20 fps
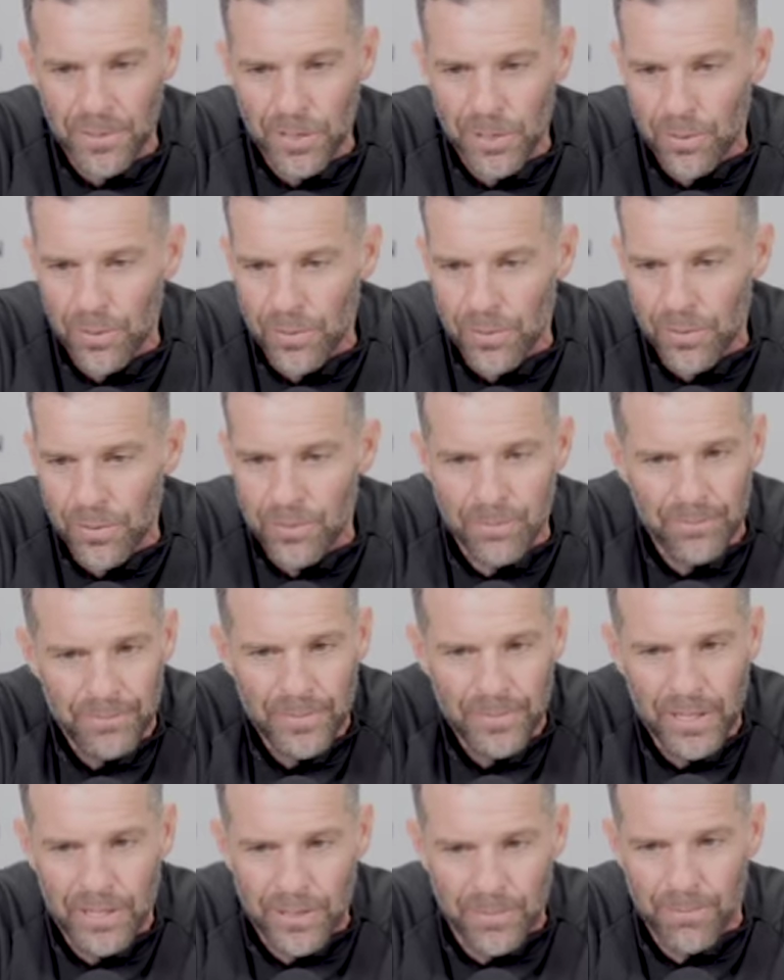But
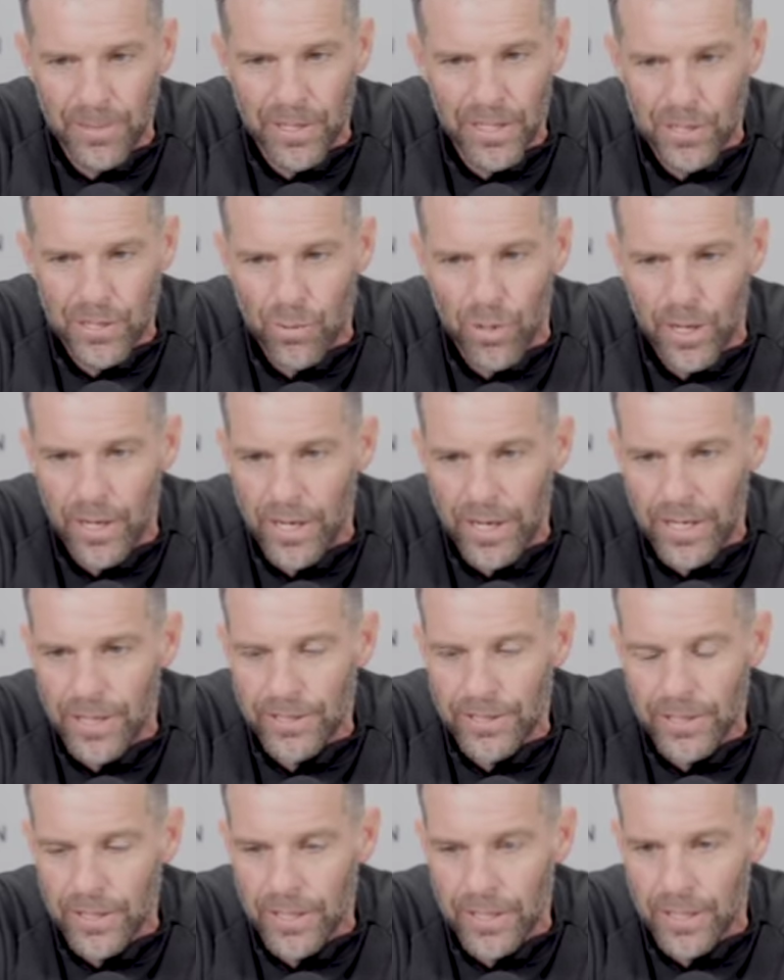it's what it
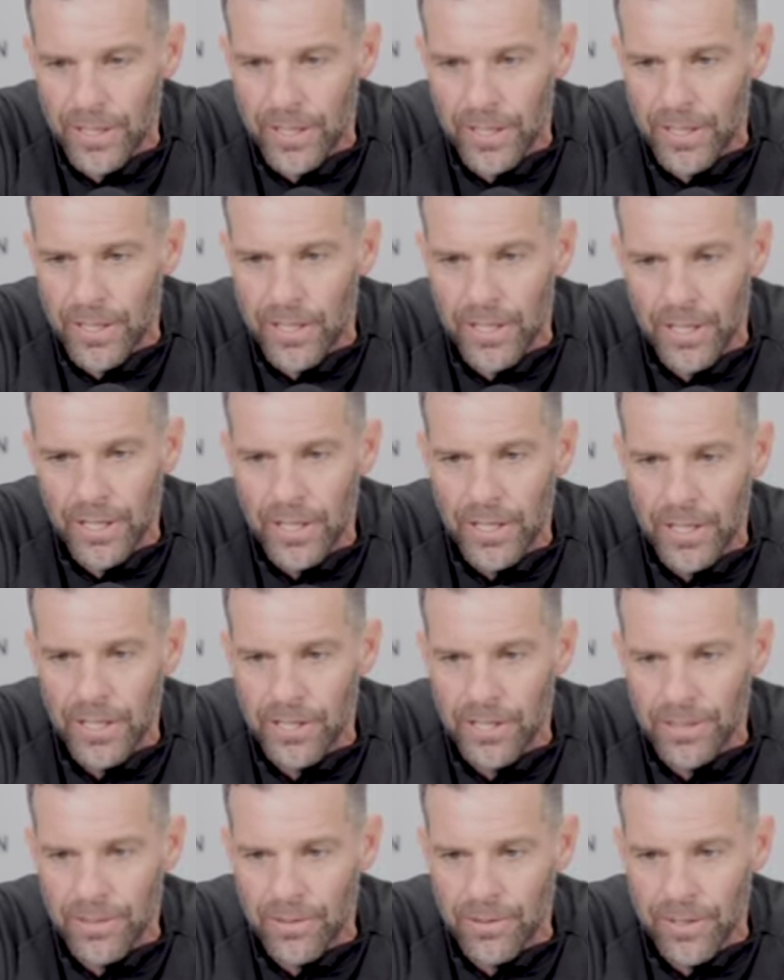is.
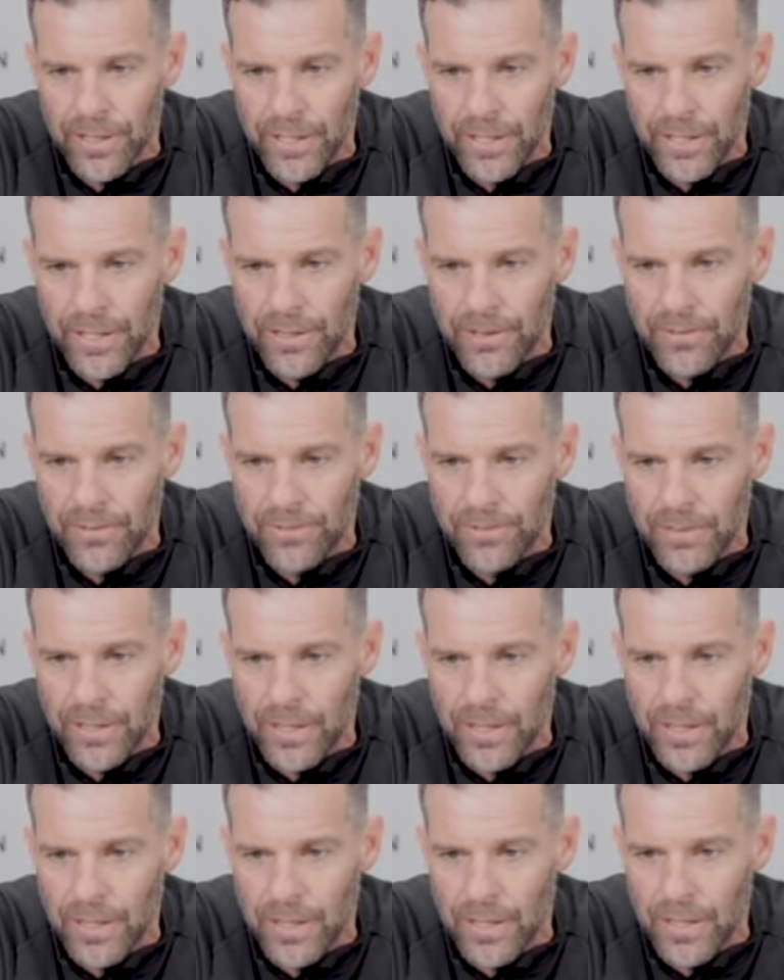They certainly
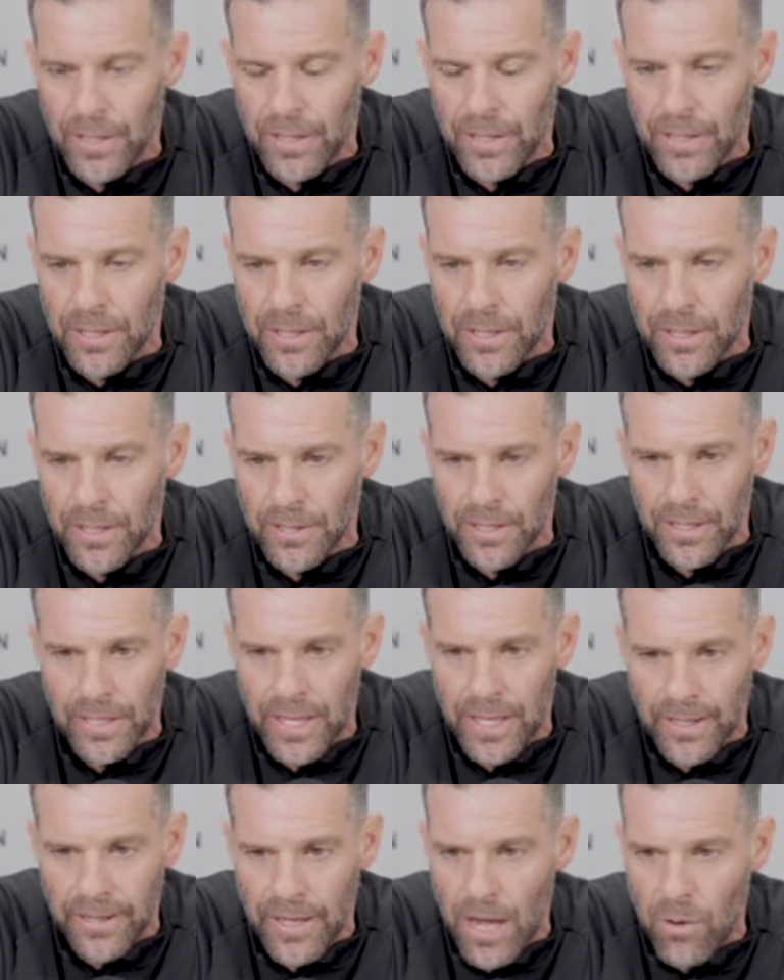didn't
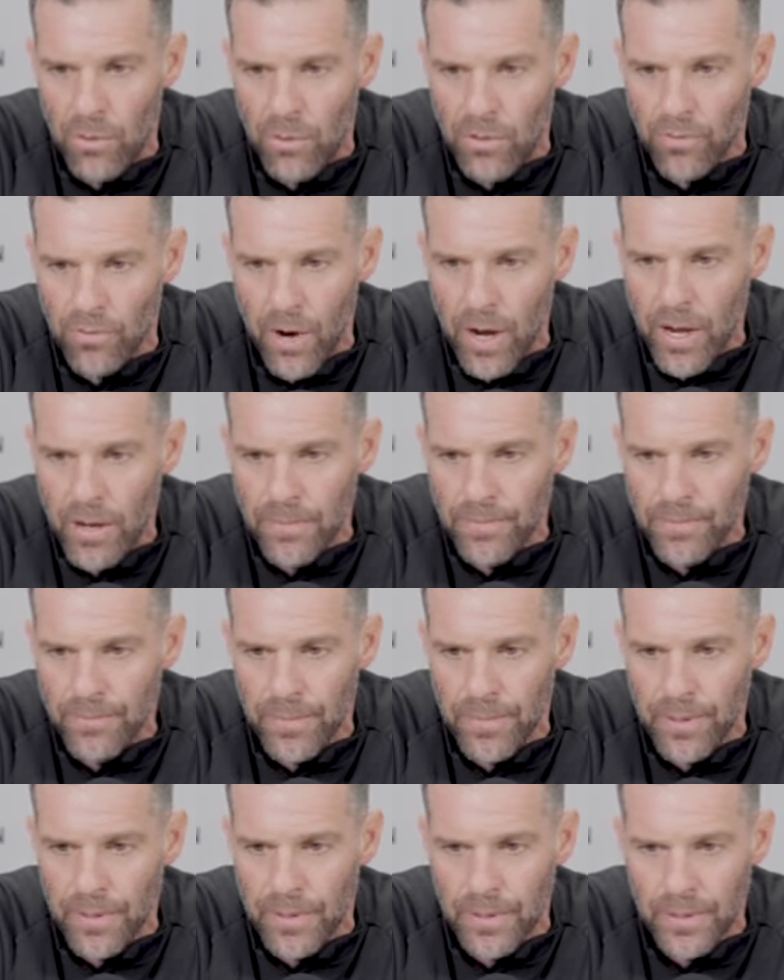get that one right,
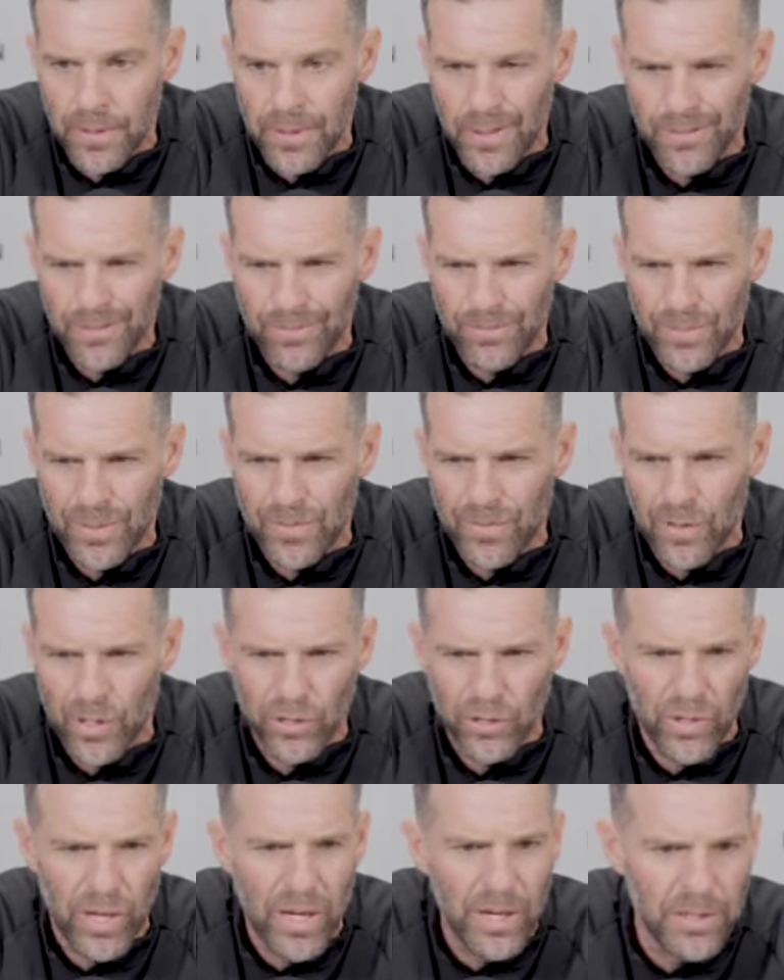and it's
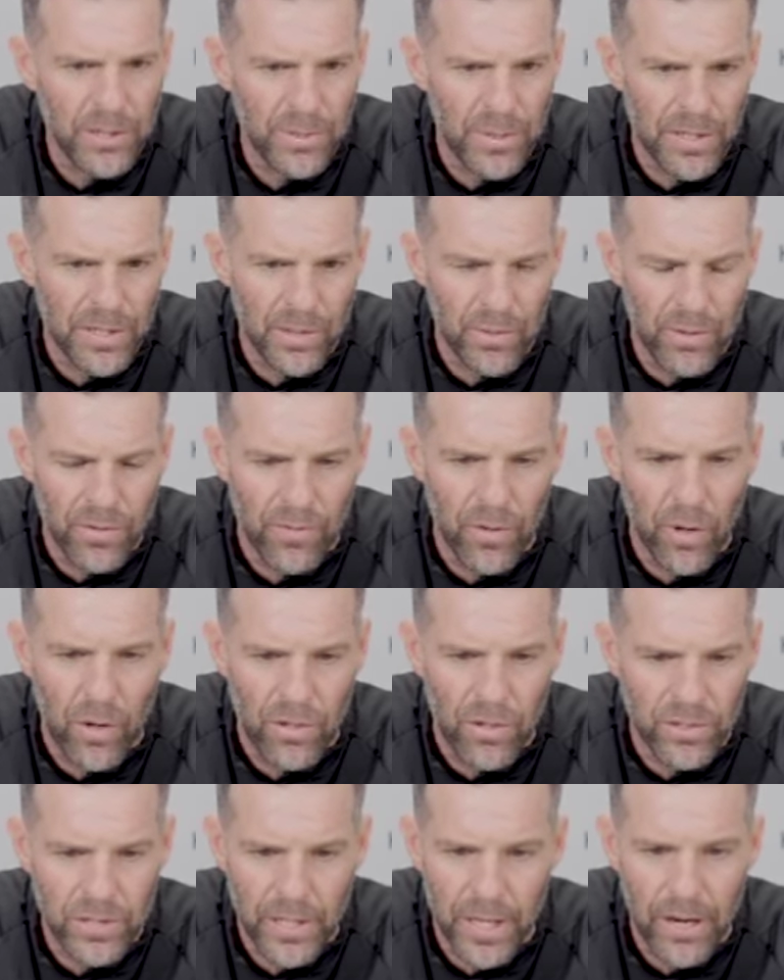frustrating, especially when
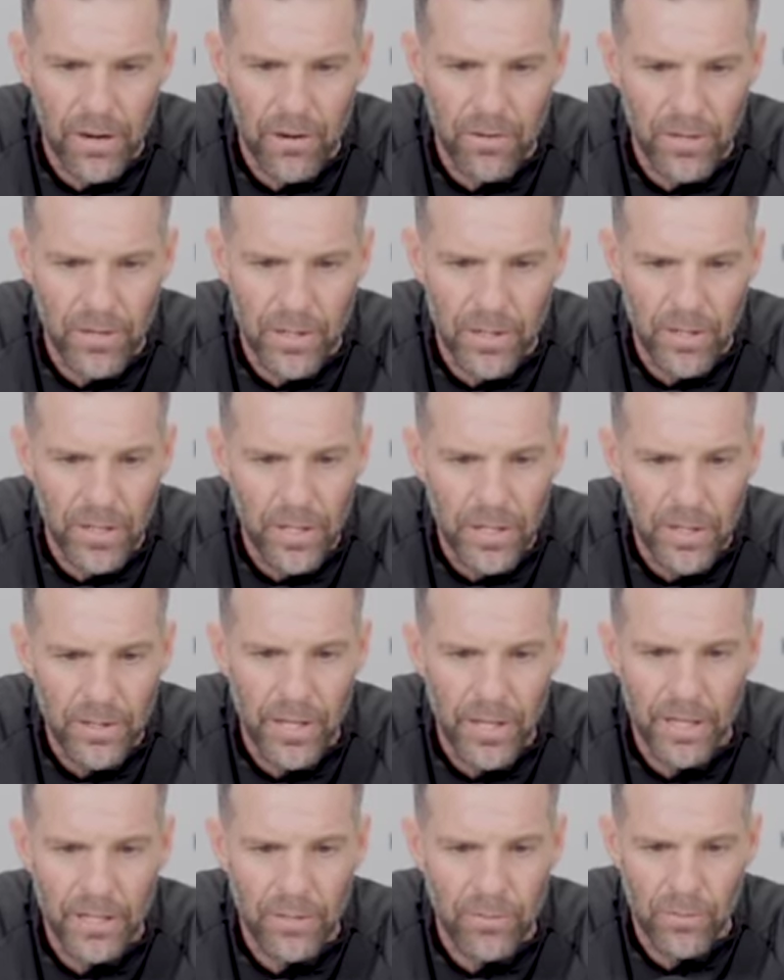VAR's there and
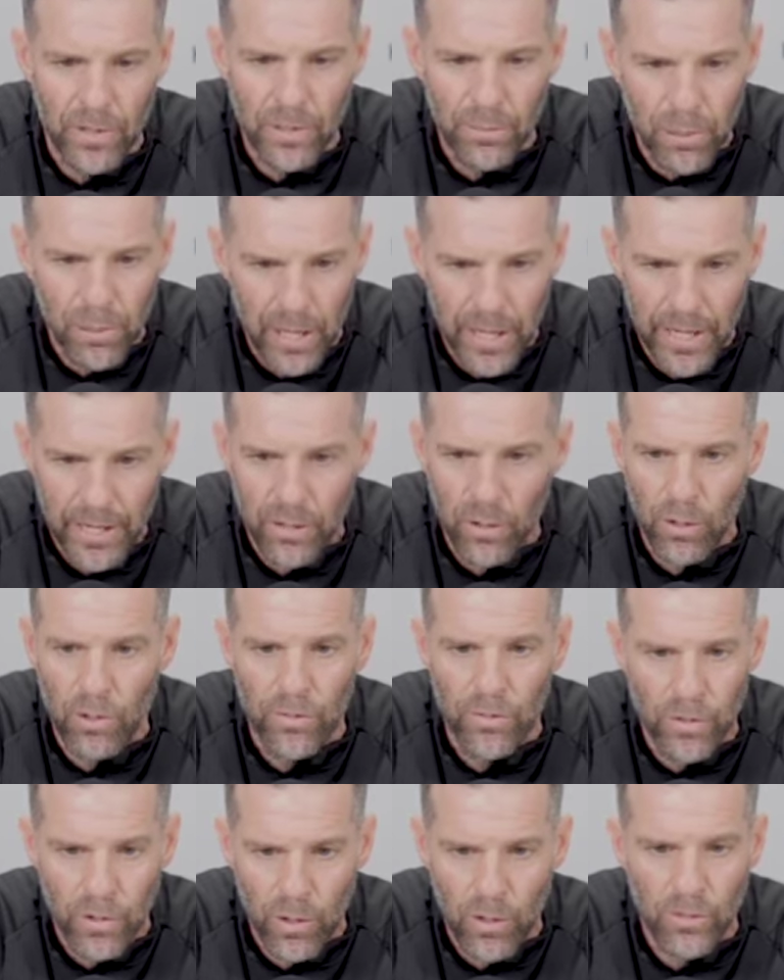they can replay it
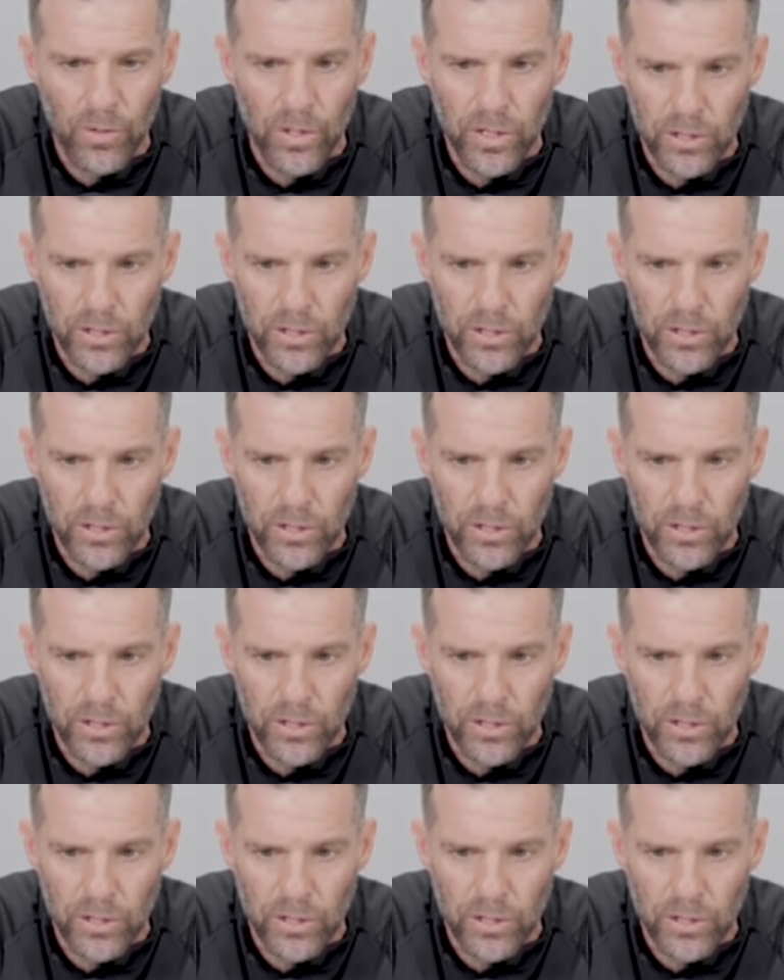over and over.